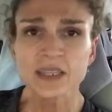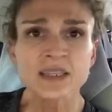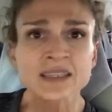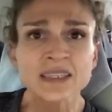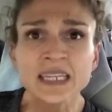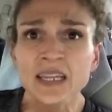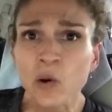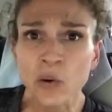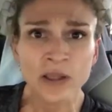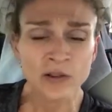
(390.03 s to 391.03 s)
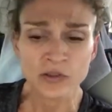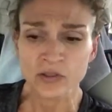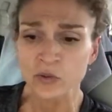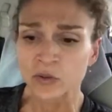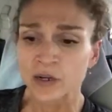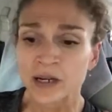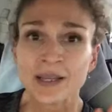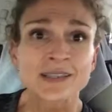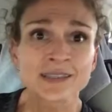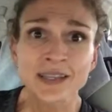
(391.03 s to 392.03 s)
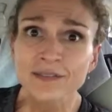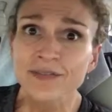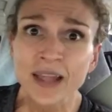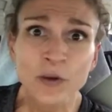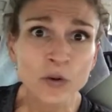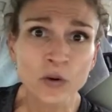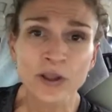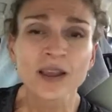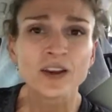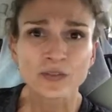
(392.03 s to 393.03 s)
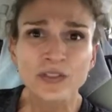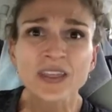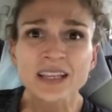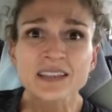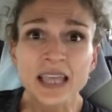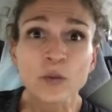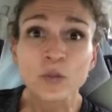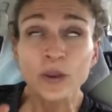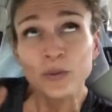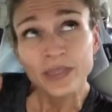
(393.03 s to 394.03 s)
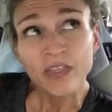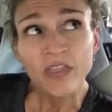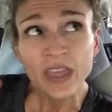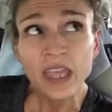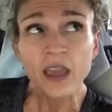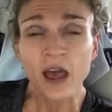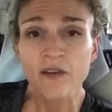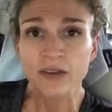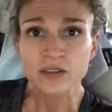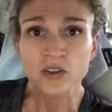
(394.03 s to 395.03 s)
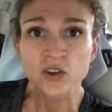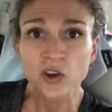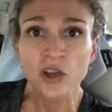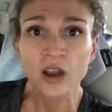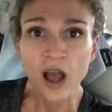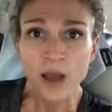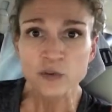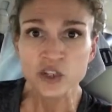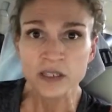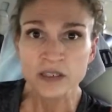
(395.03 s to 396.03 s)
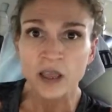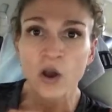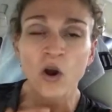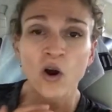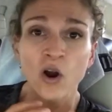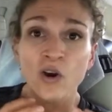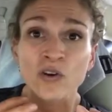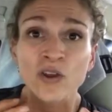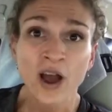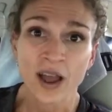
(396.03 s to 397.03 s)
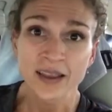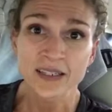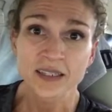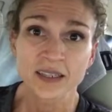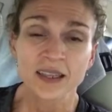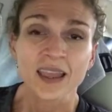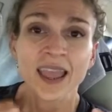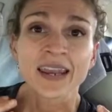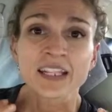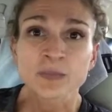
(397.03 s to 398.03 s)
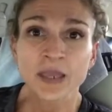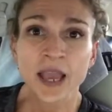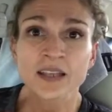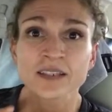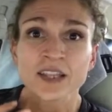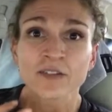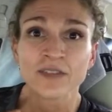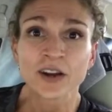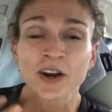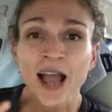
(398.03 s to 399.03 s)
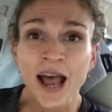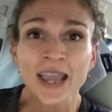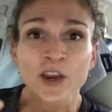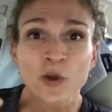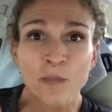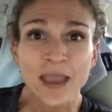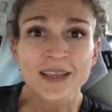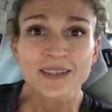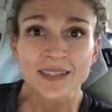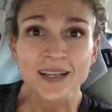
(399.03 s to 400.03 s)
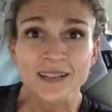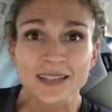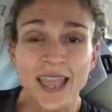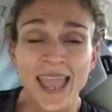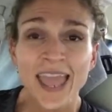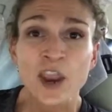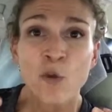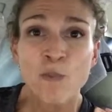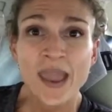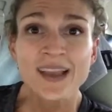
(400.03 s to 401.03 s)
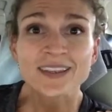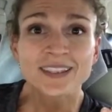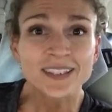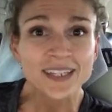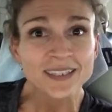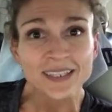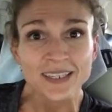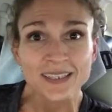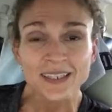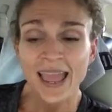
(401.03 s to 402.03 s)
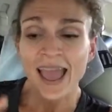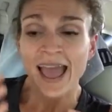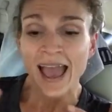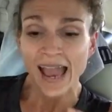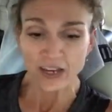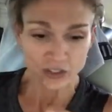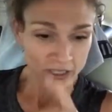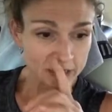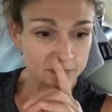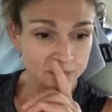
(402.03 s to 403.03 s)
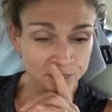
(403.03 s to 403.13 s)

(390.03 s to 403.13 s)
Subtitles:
seed oils or sunflower oil. You know, things that we would think of as good options are not. And it's because they're very high in omega-6. And omega-6s actually